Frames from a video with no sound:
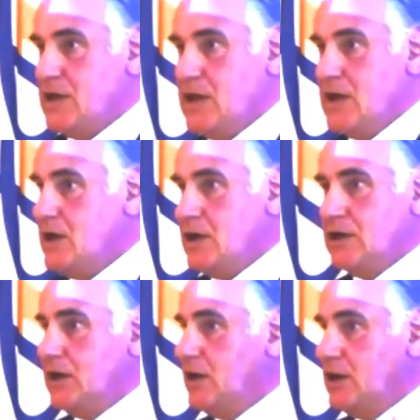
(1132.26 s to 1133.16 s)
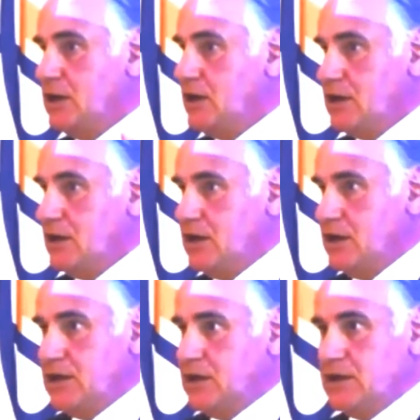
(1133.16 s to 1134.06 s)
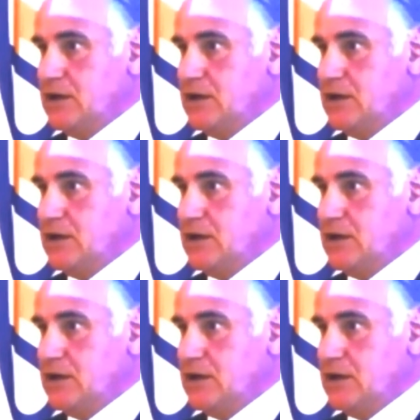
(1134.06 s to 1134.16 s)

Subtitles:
Nobody speaks.